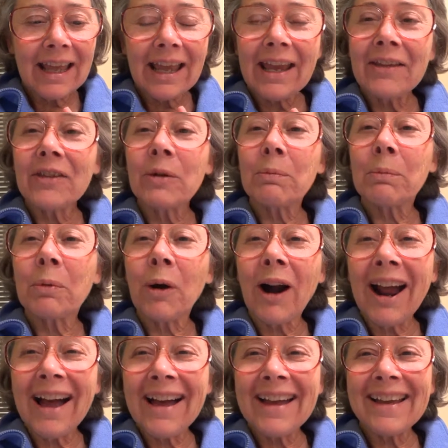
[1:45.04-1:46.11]
and the
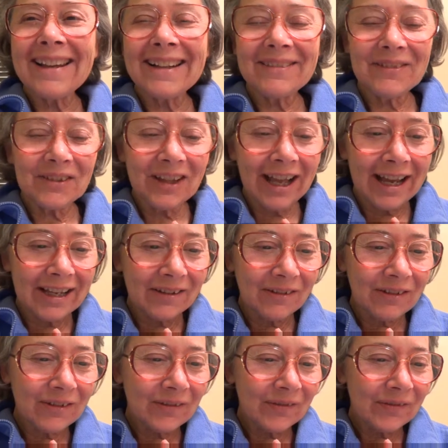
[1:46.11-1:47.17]
pride of
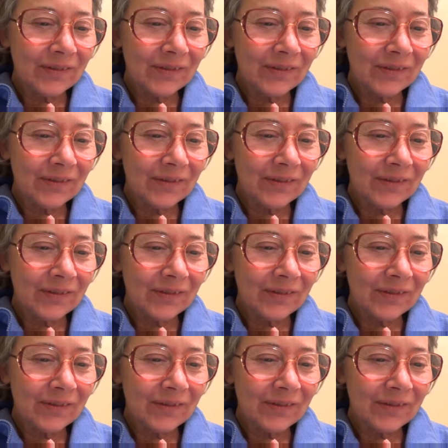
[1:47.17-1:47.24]
life,